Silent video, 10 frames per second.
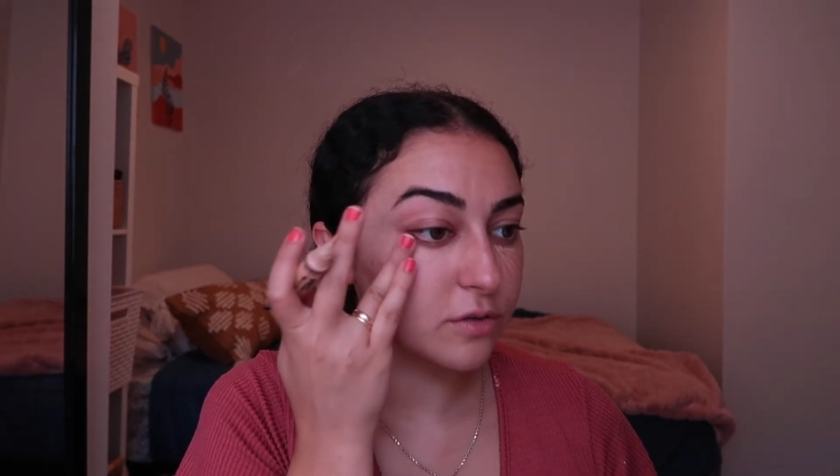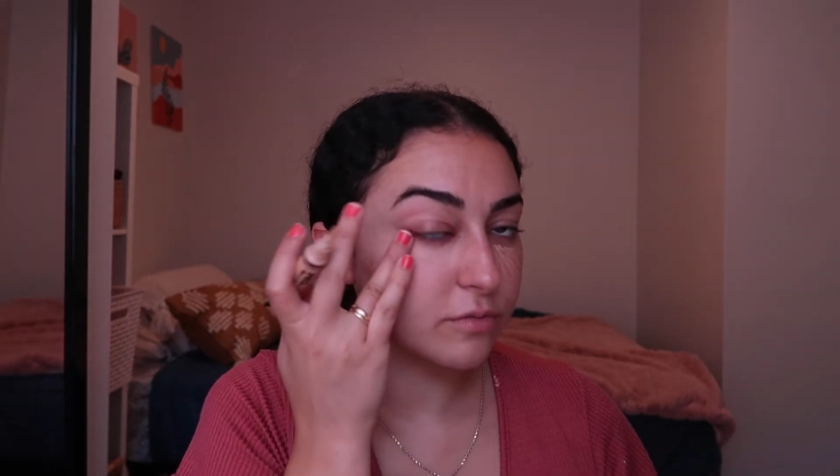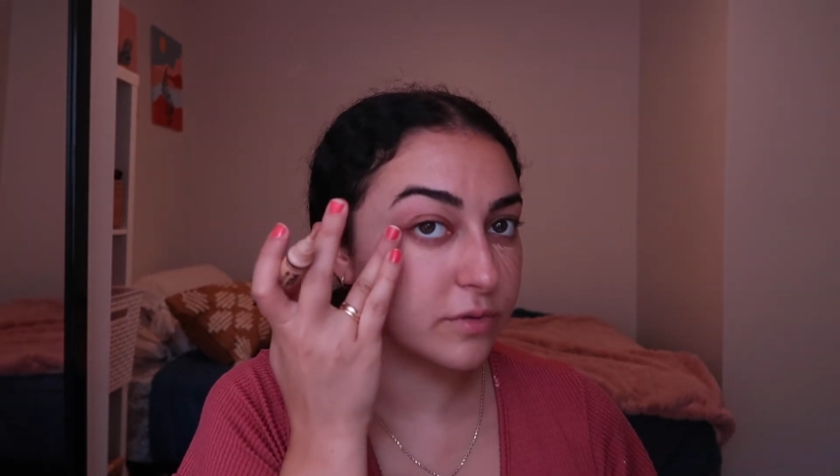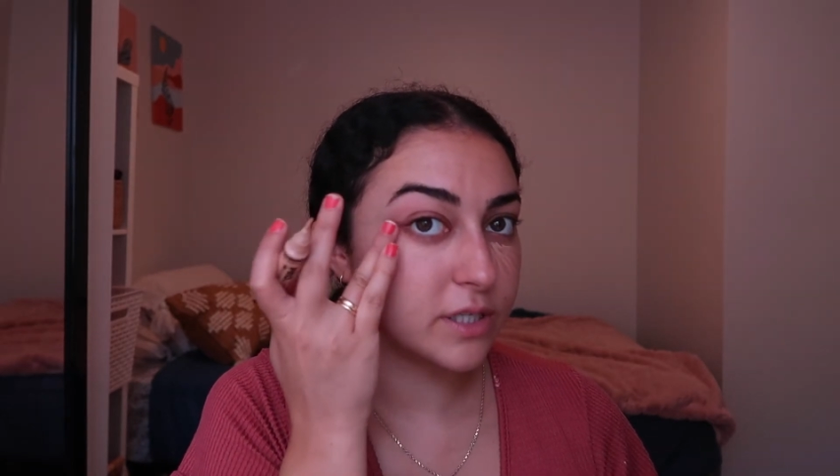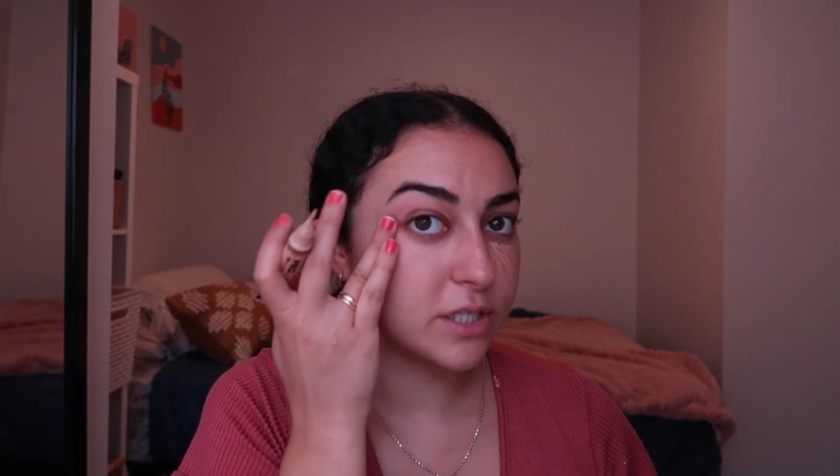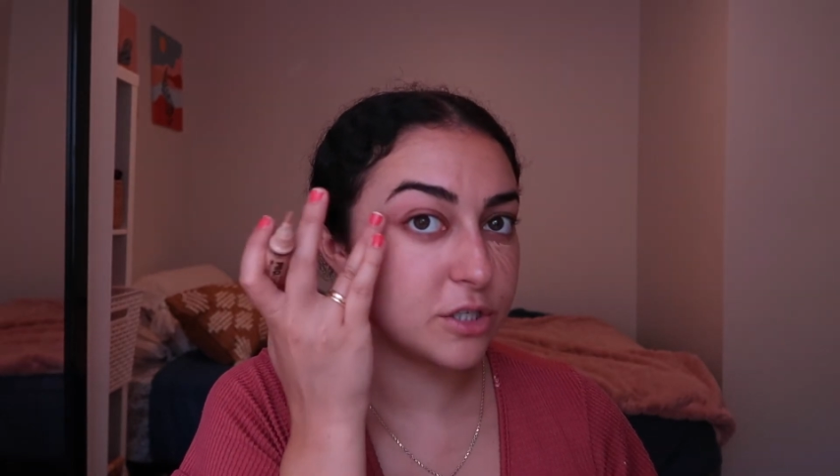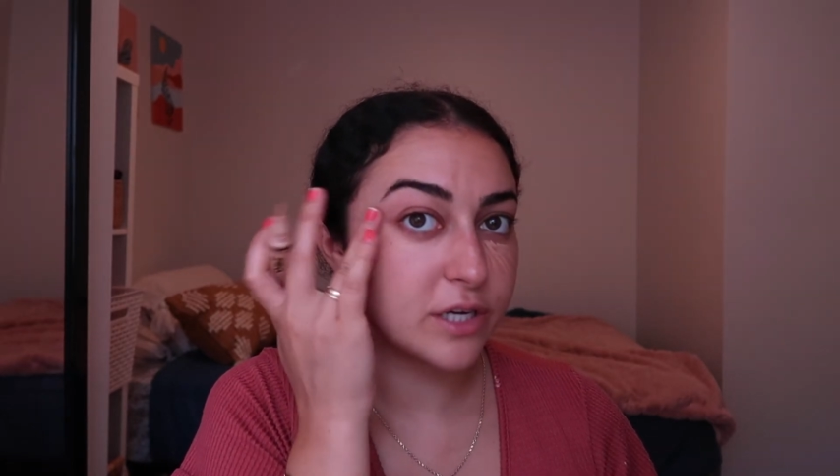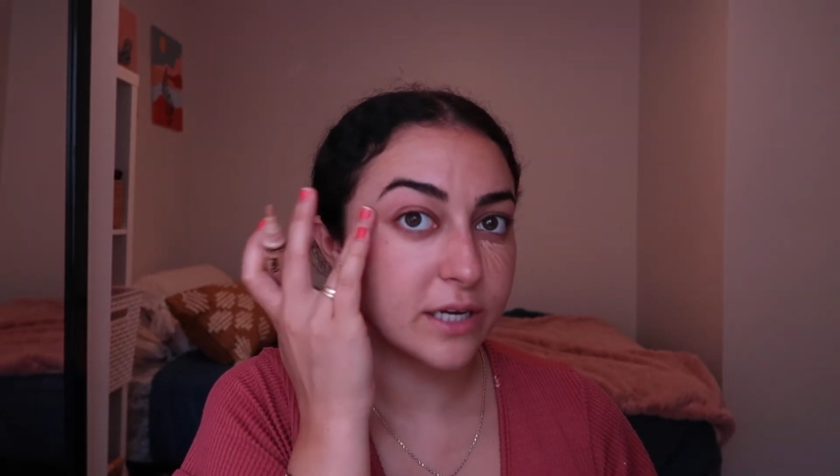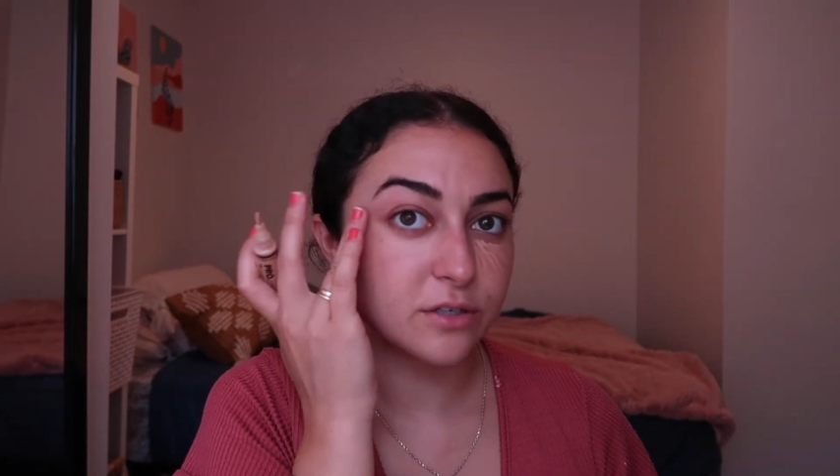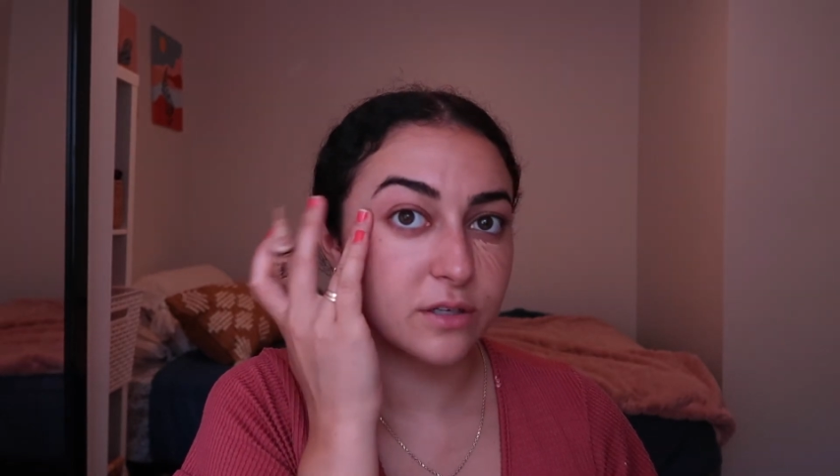really
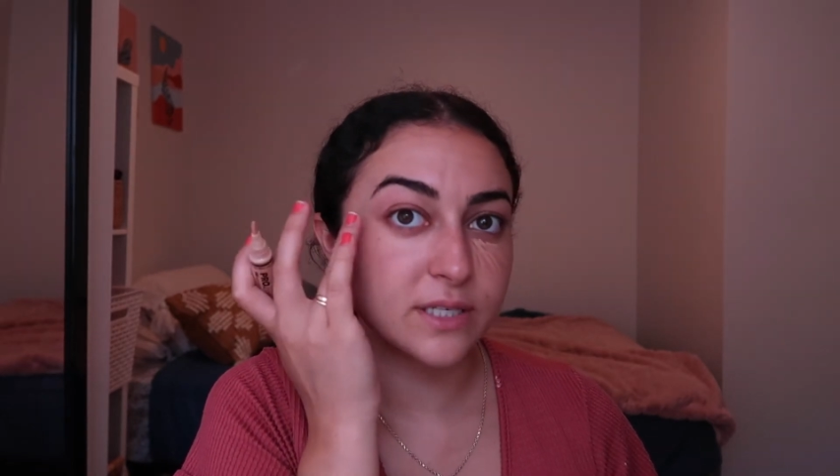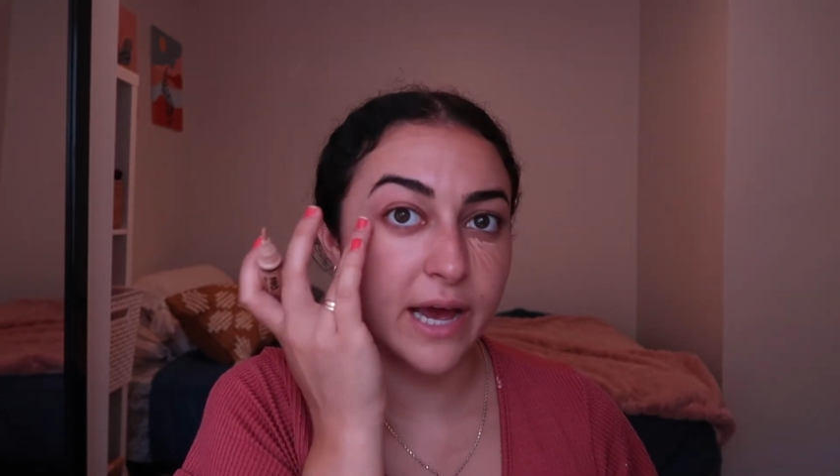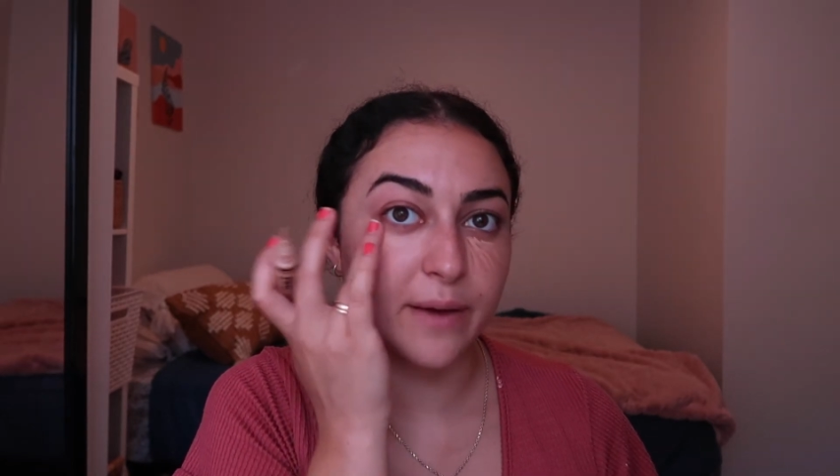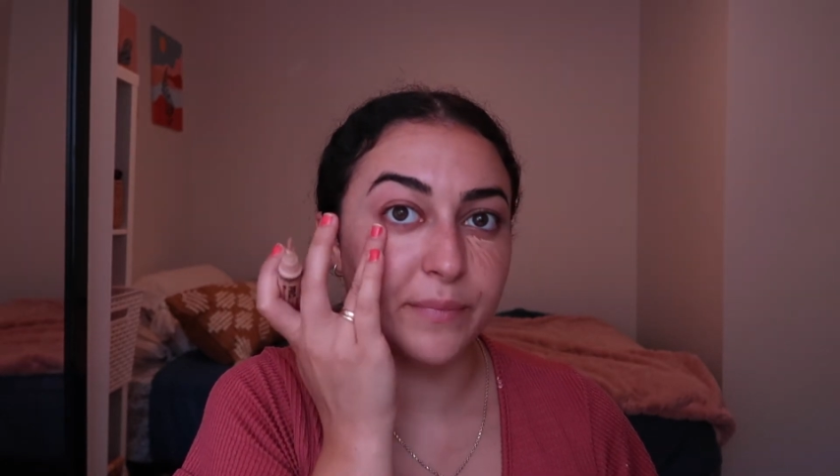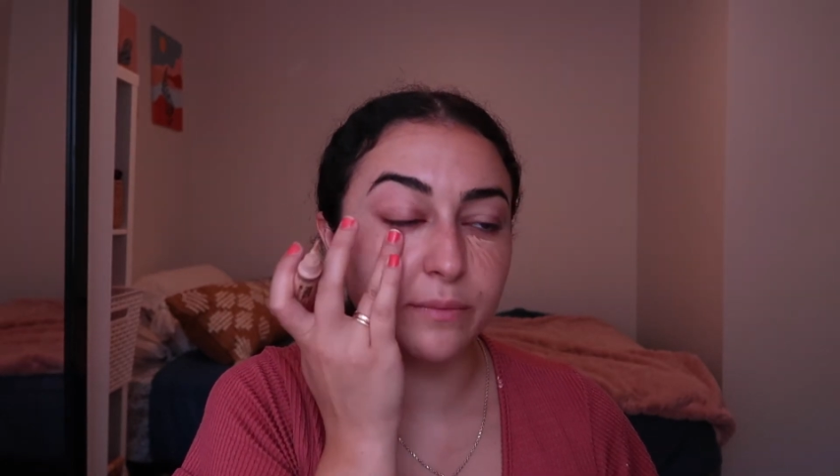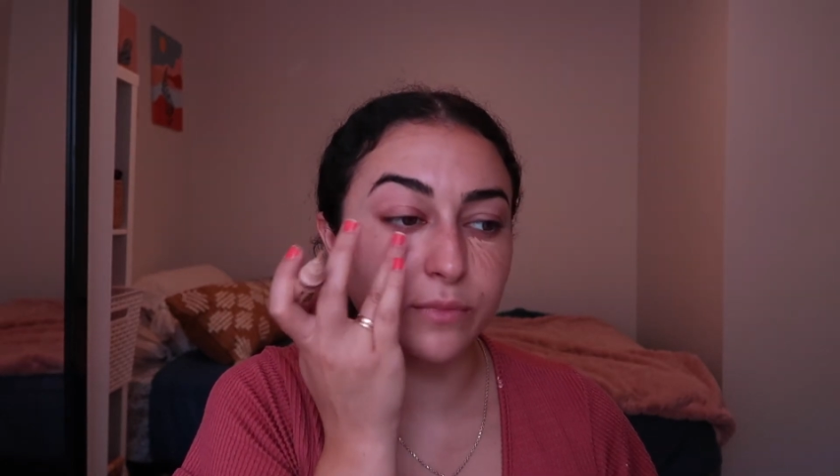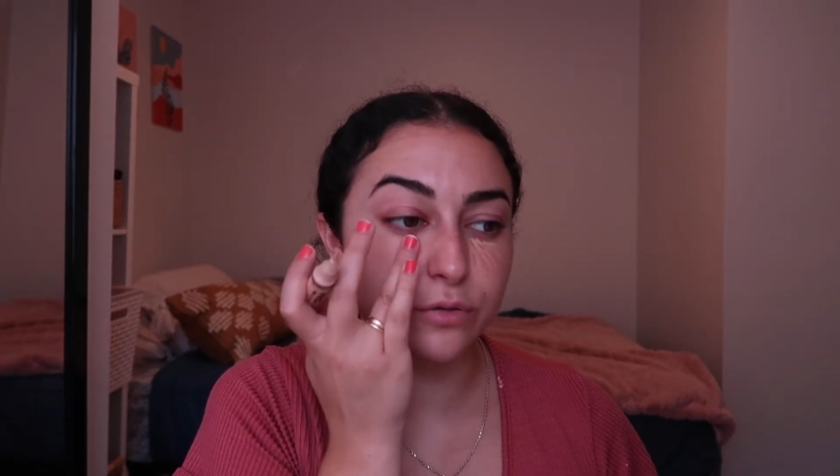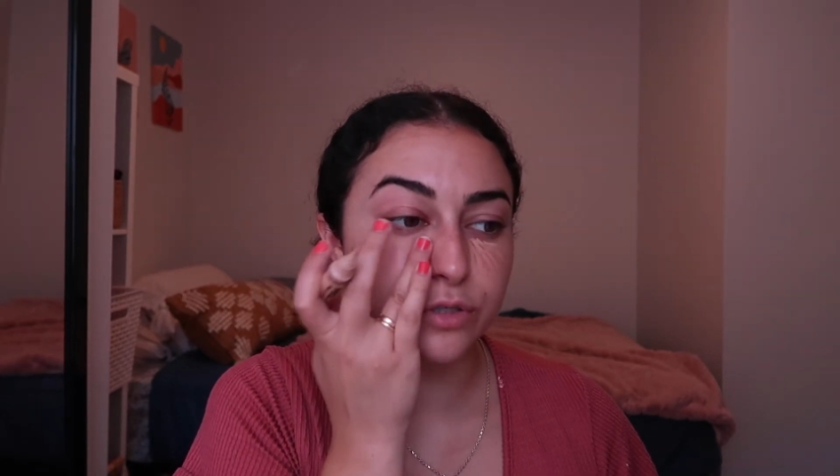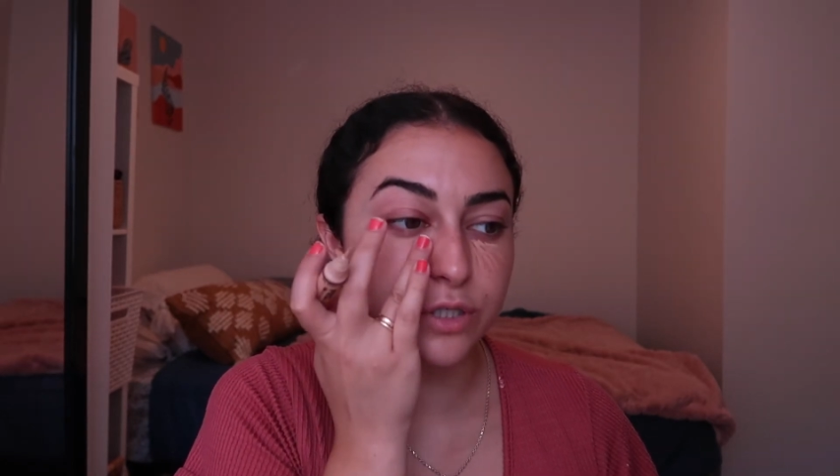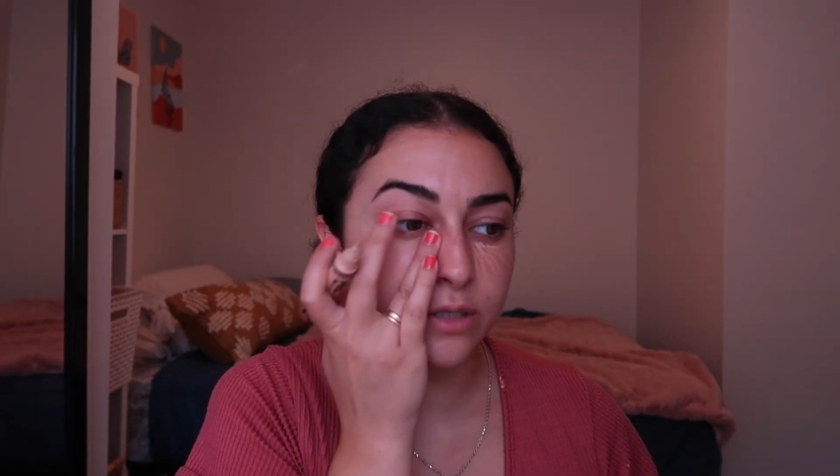gentle tapping
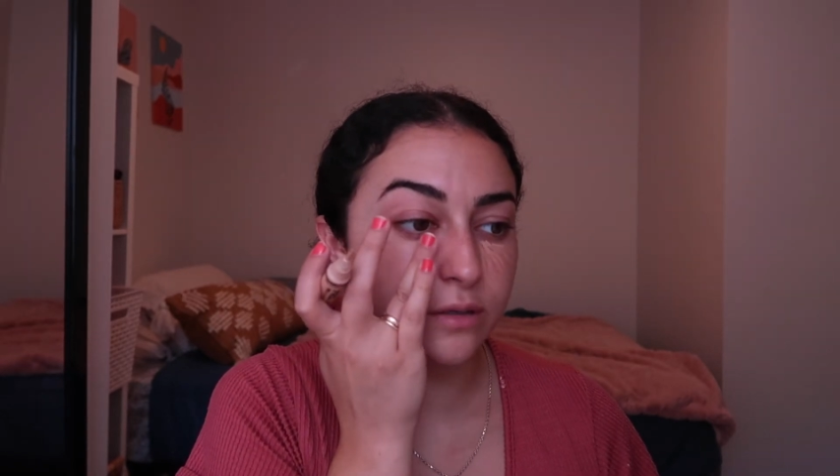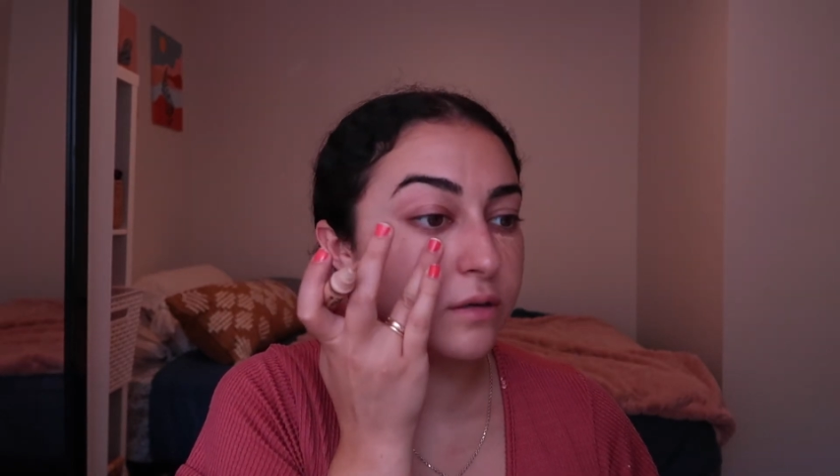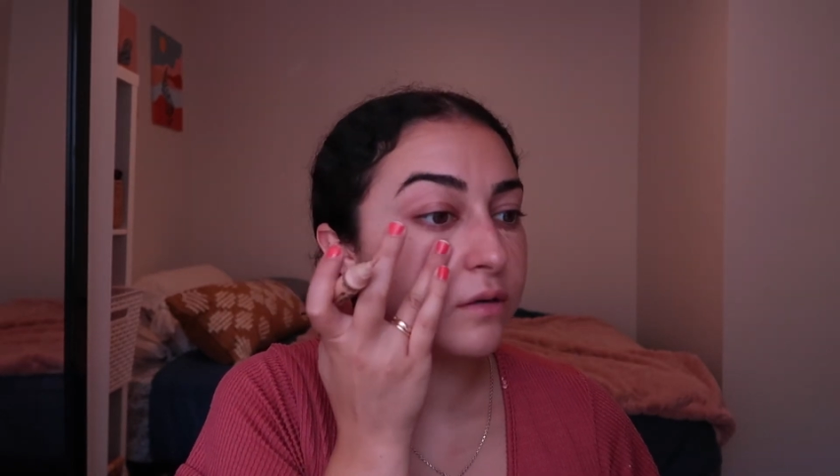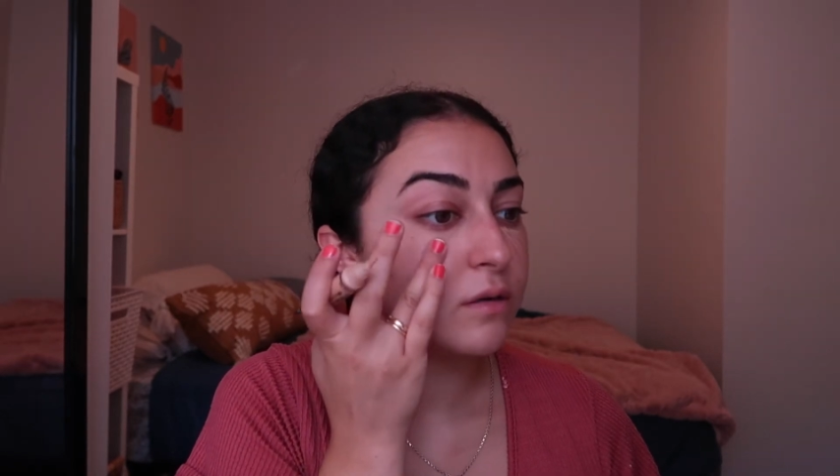motion.